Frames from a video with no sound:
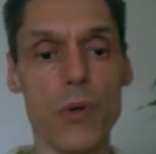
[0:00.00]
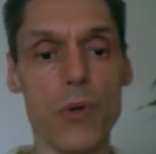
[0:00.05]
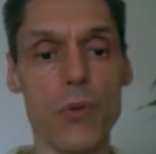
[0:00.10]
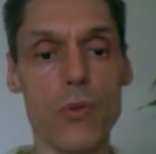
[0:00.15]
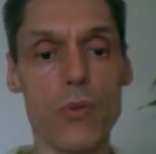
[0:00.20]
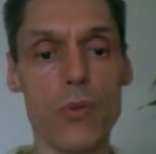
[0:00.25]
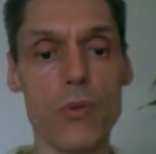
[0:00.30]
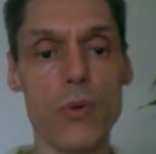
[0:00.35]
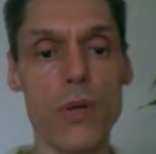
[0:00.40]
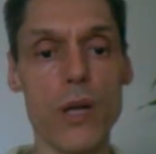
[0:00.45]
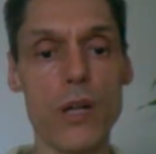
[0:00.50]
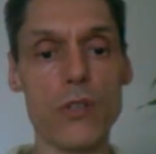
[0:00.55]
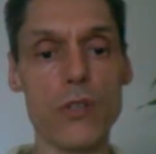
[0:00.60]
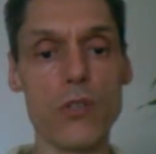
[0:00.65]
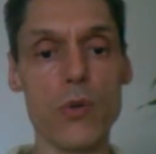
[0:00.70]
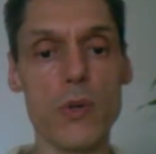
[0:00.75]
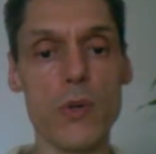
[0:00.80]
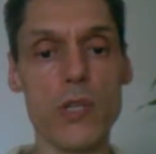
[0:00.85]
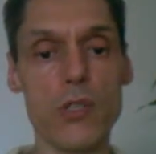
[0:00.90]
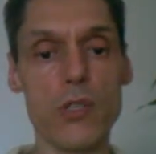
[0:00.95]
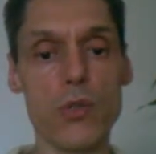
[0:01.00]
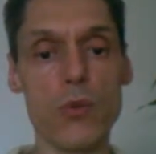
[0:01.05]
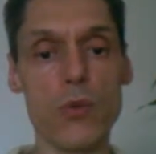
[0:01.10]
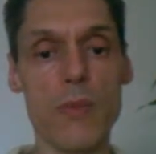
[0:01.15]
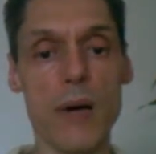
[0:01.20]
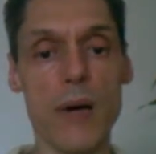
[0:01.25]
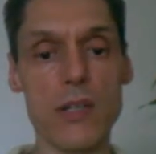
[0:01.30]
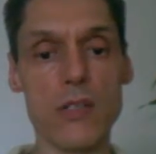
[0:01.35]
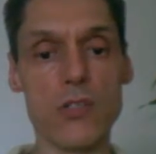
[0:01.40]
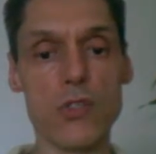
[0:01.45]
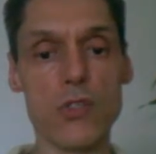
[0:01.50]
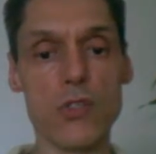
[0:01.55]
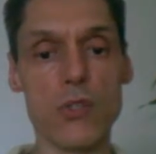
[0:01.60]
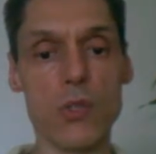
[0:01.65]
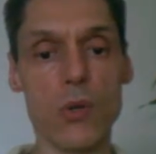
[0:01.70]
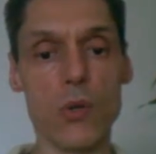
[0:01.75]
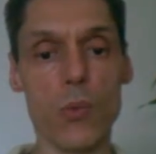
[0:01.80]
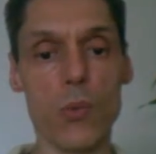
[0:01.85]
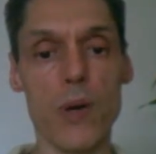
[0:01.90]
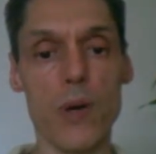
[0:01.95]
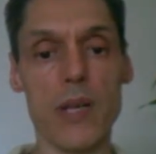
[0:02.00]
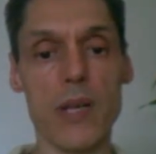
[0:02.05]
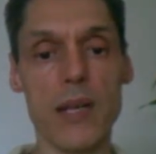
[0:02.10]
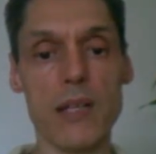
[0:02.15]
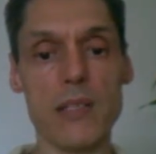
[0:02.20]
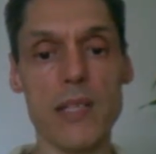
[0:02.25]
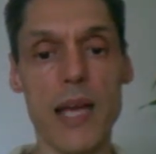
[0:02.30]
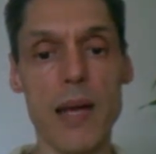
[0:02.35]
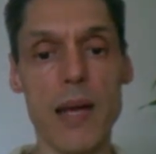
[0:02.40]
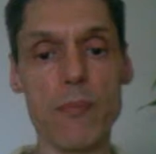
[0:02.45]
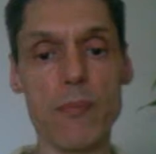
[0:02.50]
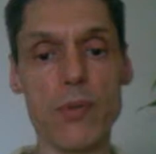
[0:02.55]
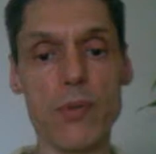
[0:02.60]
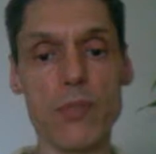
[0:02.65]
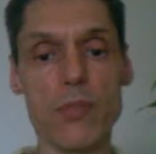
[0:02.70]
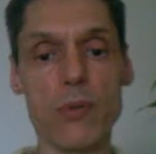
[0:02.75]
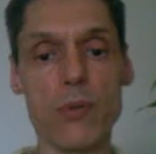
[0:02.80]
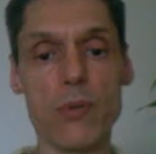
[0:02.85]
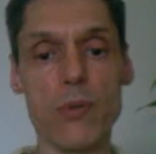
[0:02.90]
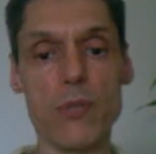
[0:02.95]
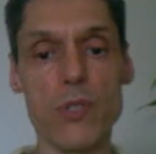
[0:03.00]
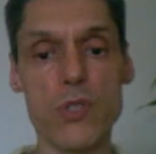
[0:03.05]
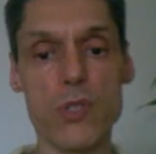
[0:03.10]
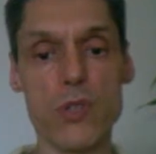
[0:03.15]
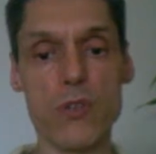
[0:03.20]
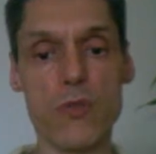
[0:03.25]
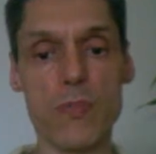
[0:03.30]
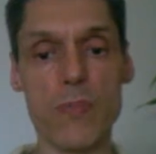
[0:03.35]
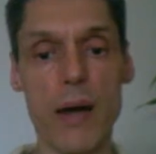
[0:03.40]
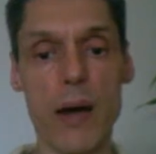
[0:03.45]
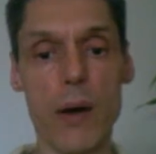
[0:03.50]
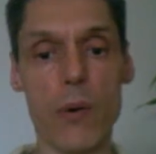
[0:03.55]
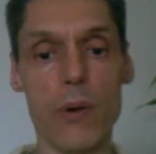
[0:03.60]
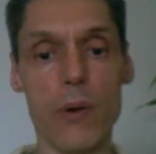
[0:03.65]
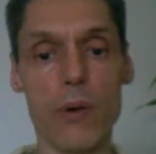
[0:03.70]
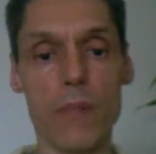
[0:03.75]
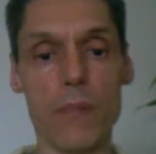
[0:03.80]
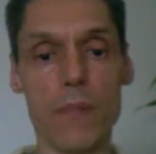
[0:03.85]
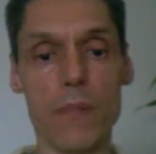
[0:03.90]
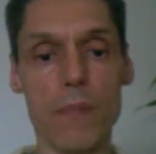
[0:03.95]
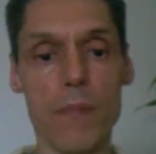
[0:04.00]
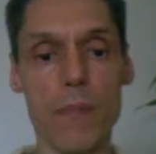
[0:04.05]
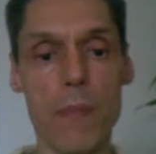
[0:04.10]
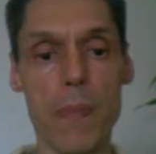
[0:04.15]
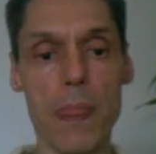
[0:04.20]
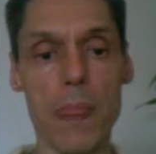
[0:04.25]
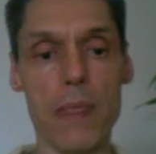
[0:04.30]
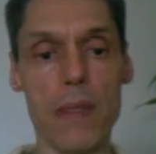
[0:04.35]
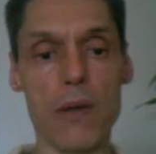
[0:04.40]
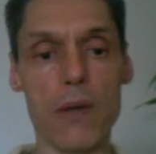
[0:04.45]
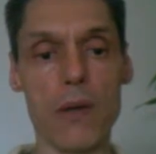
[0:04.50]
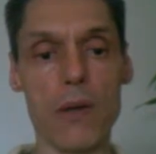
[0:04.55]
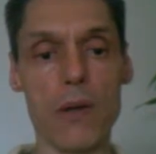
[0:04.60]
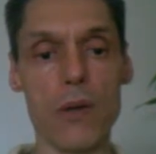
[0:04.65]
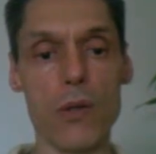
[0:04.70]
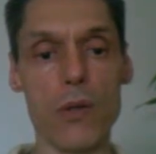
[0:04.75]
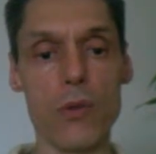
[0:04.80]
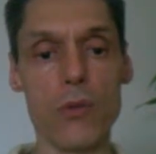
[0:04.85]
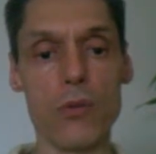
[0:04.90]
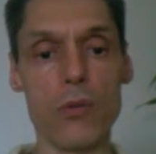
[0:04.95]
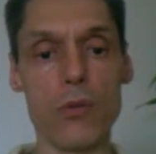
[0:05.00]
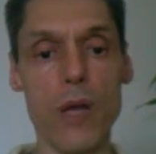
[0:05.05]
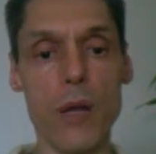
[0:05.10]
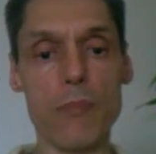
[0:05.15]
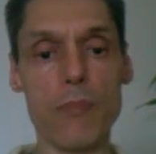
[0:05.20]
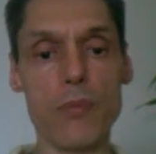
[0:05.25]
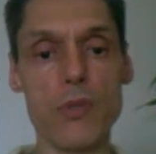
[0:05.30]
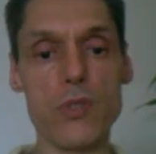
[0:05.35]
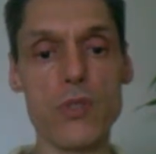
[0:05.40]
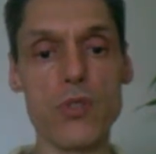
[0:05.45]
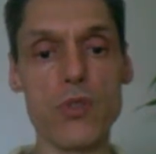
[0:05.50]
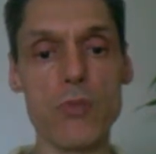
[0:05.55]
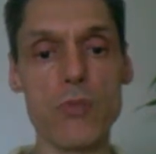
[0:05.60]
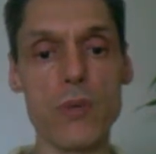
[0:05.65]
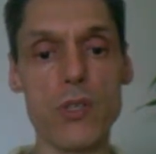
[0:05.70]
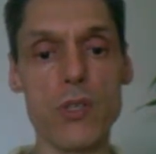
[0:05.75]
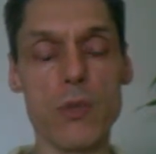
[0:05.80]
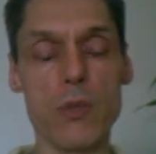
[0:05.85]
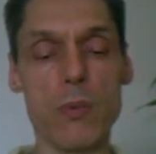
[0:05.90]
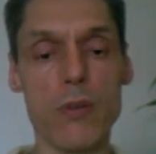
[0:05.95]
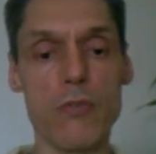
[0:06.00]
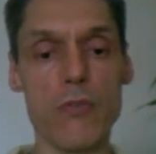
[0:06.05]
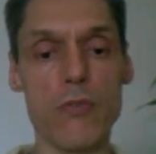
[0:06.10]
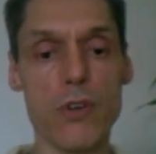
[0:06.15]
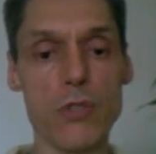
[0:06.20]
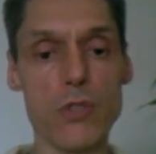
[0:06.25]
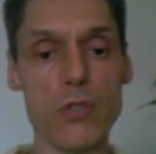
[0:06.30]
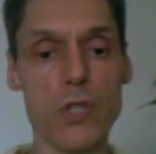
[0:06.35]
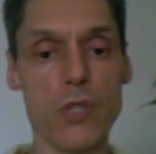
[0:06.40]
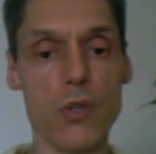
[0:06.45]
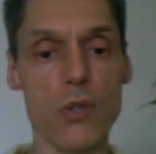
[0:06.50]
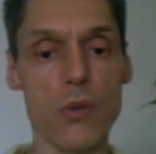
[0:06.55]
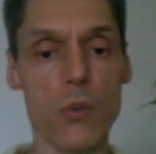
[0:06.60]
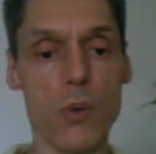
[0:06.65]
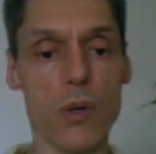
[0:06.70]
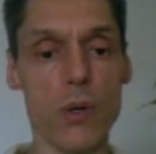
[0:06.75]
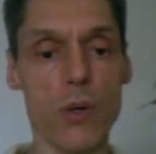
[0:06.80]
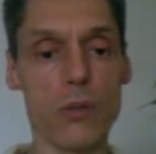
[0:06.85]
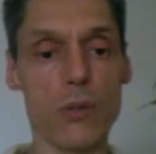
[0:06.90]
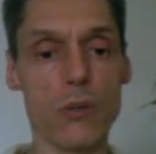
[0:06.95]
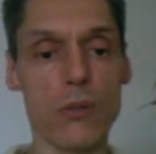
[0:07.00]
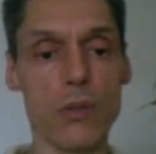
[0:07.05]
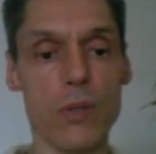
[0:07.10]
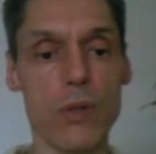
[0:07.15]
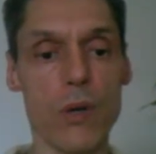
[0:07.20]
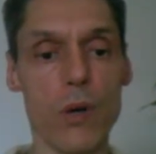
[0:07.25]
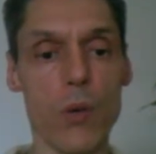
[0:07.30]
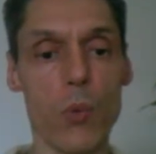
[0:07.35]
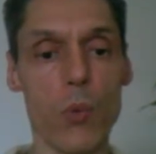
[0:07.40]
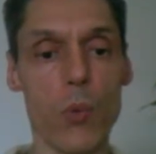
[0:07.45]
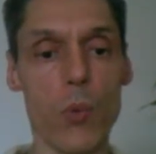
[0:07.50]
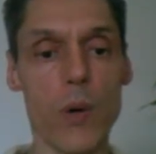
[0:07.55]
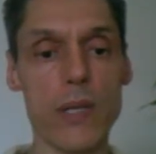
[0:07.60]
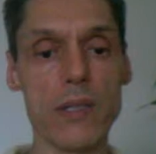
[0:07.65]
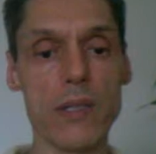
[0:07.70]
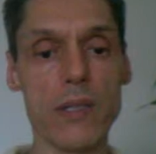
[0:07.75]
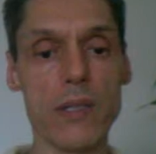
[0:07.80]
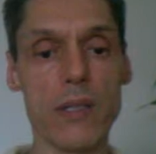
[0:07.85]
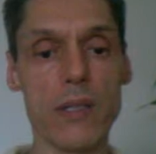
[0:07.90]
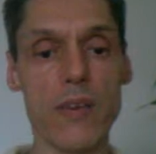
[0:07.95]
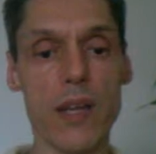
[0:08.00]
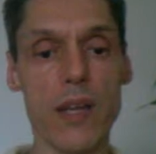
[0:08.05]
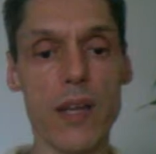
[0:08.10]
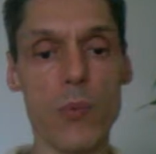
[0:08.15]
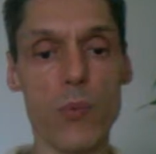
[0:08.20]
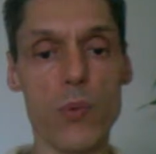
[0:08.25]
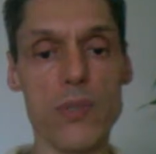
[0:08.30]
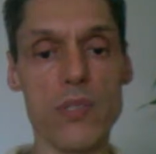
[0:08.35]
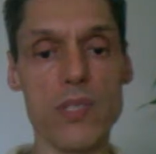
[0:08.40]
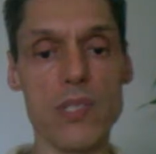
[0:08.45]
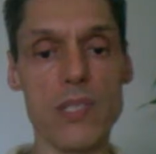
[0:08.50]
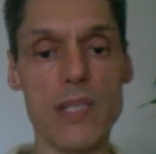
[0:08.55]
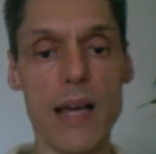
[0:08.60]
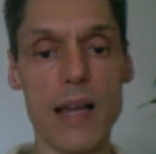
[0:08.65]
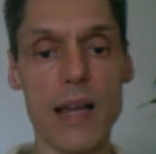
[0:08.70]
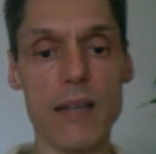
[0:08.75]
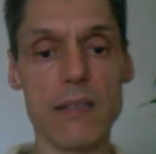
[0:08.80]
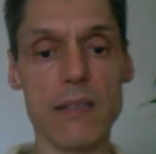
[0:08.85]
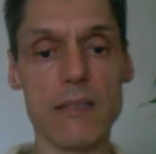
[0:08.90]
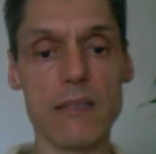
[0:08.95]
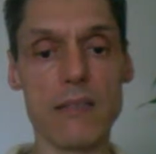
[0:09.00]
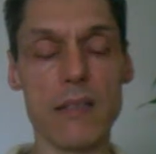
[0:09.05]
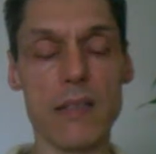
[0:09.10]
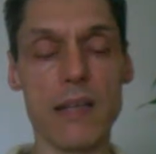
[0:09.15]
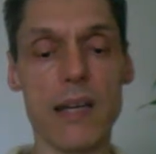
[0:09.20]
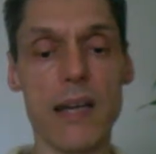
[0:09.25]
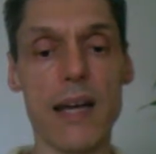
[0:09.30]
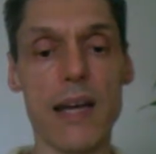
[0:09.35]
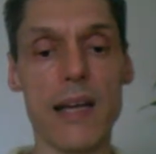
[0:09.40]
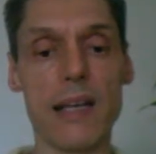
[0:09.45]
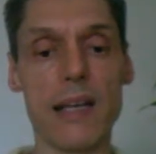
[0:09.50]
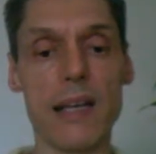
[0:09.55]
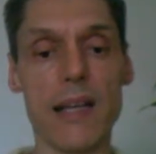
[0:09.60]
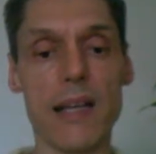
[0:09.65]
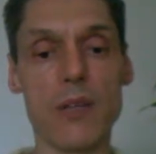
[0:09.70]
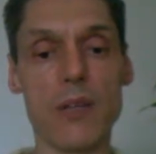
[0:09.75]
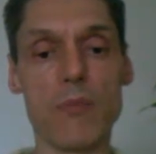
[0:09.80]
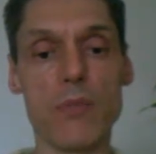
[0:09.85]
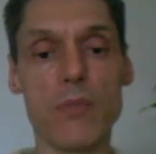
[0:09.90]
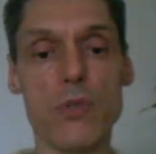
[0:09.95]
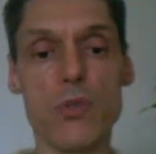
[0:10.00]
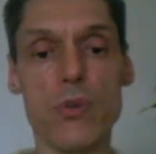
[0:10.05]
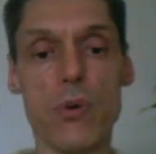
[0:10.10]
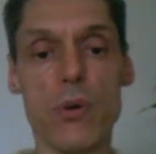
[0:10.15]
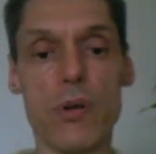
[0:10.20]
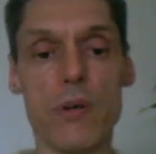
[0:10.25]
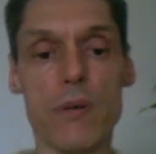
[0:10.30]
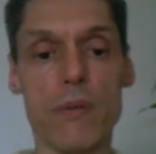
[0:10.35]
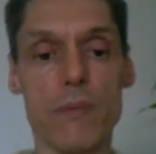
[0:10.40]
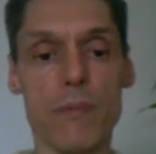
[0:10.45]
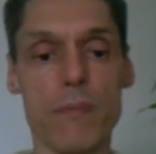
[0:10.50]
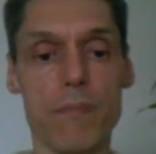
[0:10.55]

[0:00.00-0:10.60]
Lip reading: Through not doing too much, one has amplitude of reserve power. Through not presuming to be first in the world, one can develop one's talent and let it mature.